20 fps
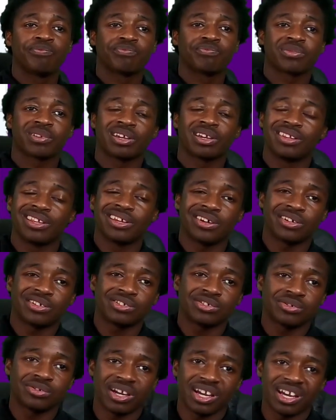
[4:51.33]
They also
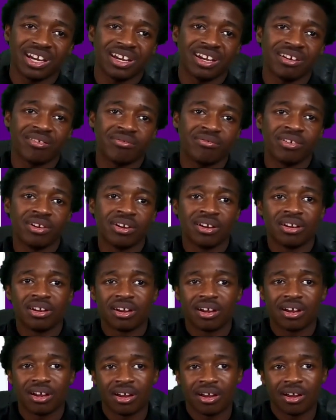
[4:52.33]
have,
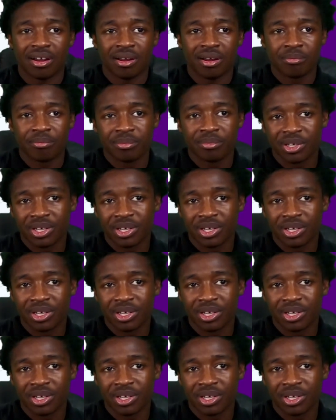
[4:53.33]
you know,